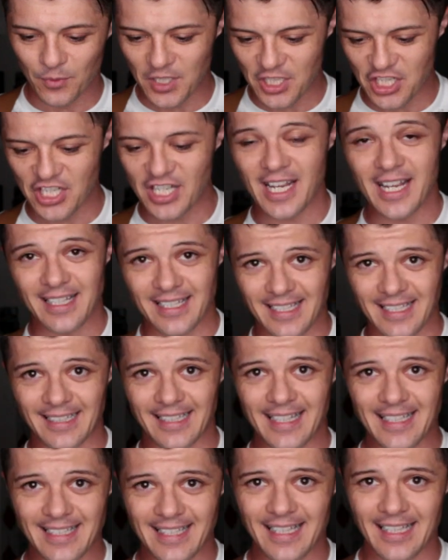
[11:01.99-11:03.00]
which says,
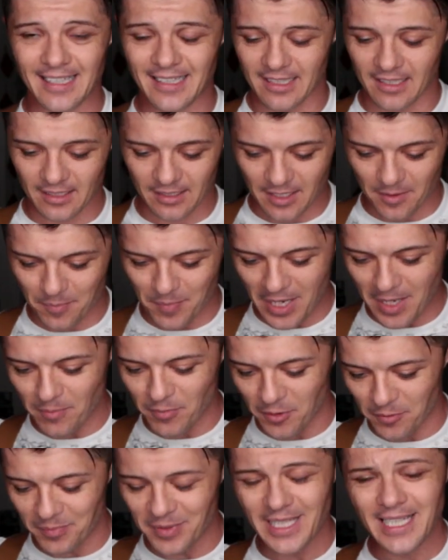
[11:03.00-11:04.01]
and they send the
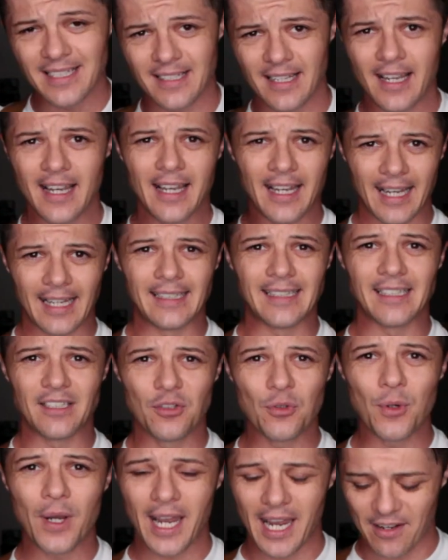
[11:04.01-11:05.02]
paper piece and they
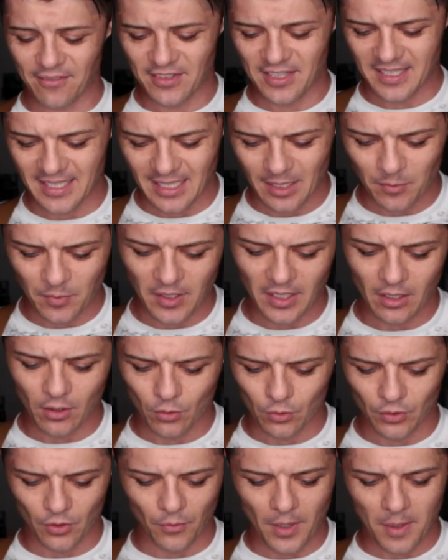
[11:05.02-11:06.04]
do have the same thing
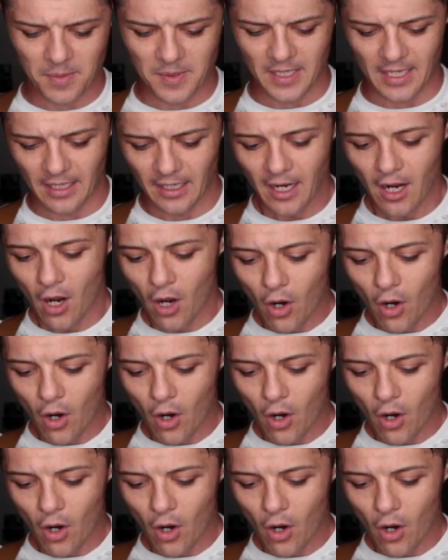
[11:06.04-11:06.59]
on their website.